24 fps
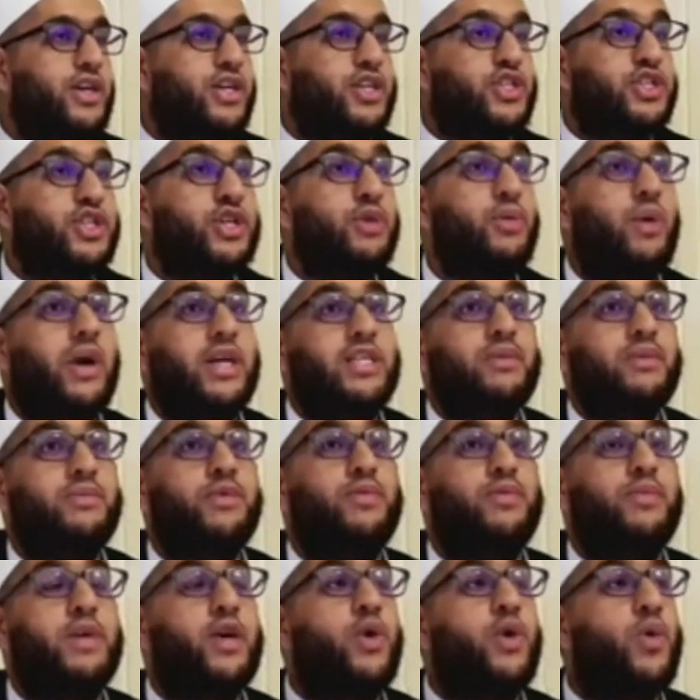She wants him
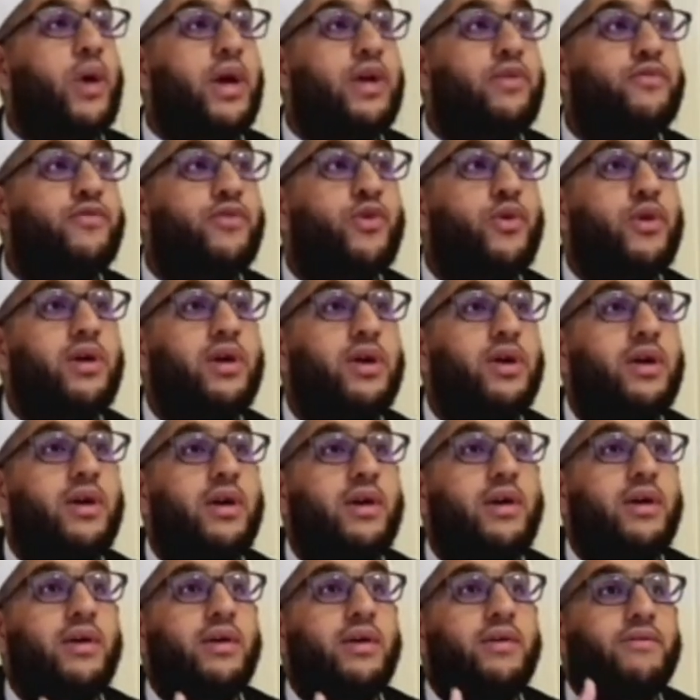to be going for
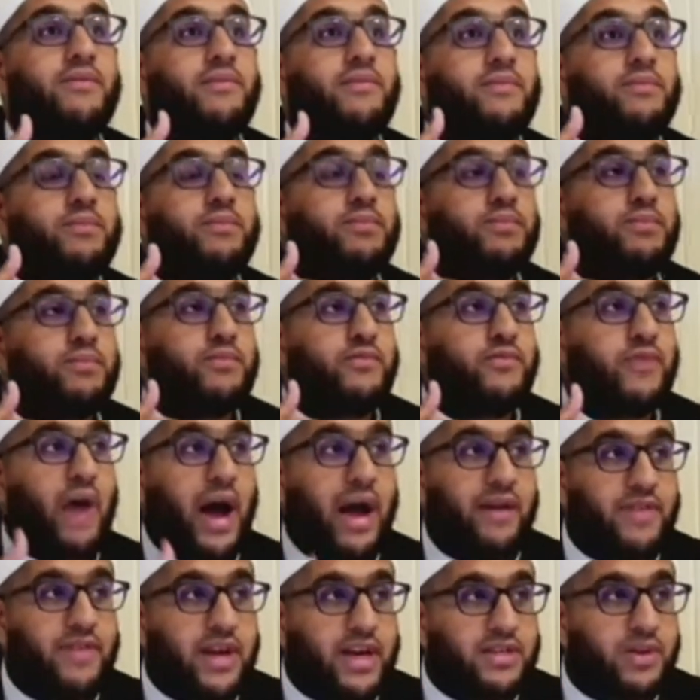
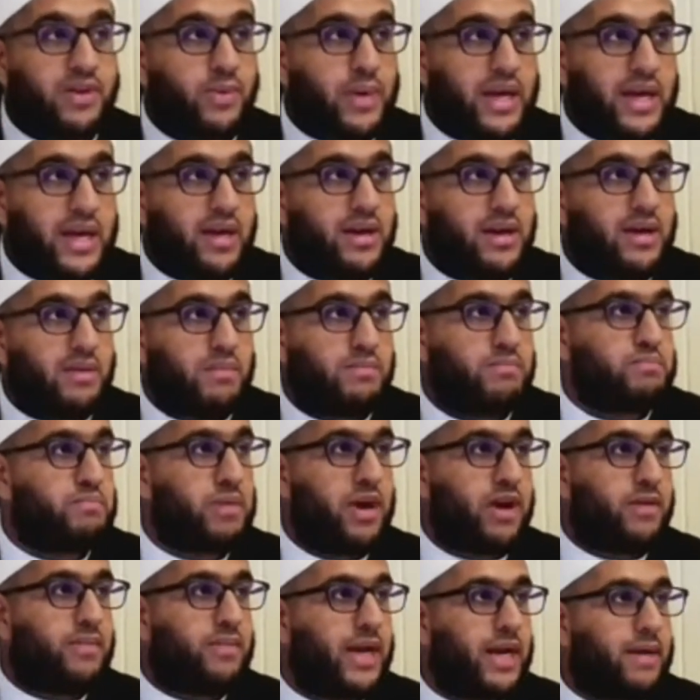5 days a week,
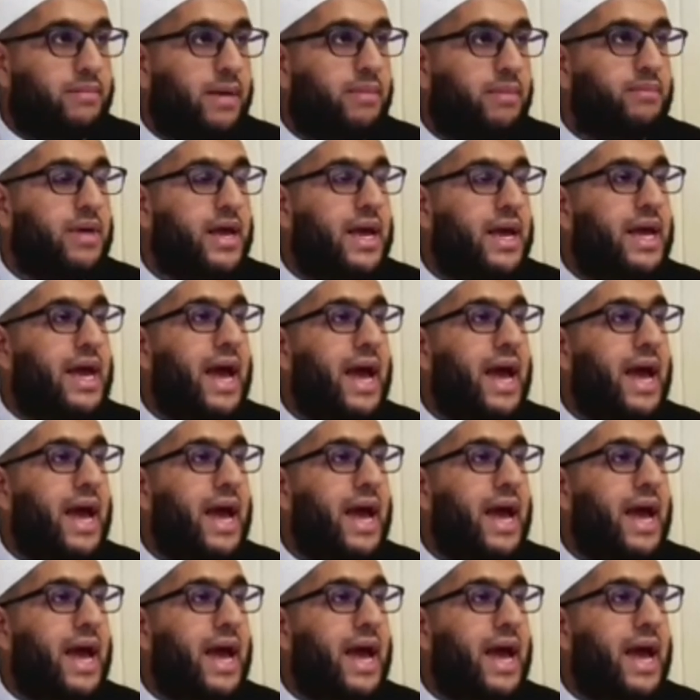bare minimum,